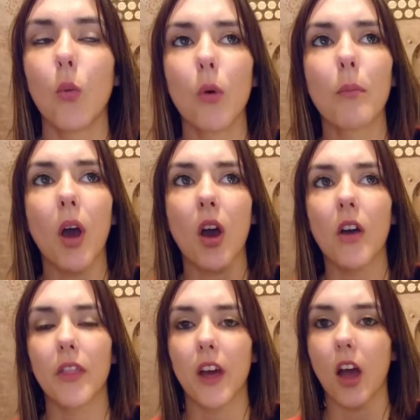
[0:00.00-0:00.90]
One
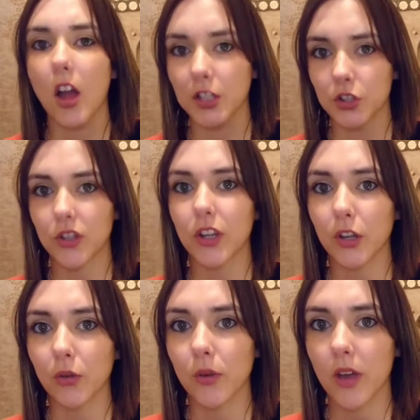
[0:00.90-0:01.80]
part that I
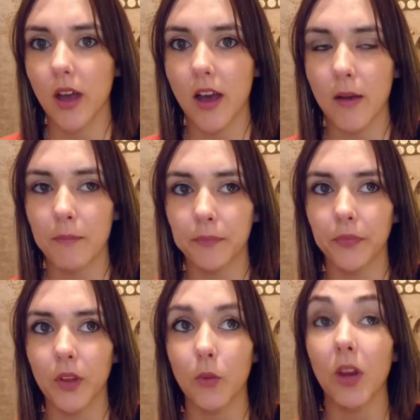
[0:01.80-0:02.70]
do
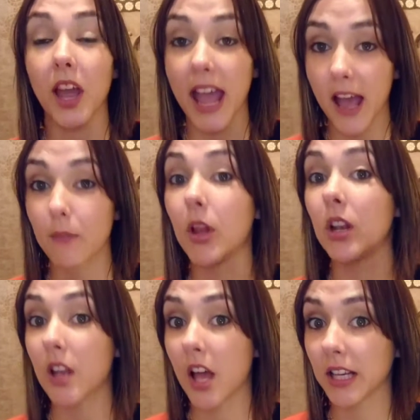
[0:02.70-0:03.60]
when I am
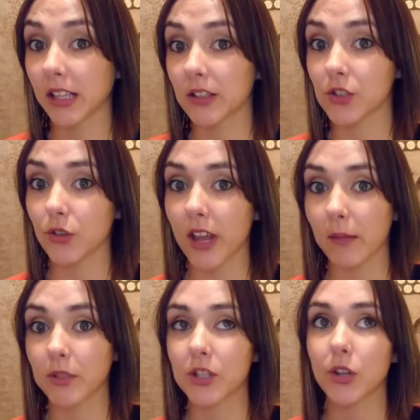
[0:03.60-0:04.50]
learning the script,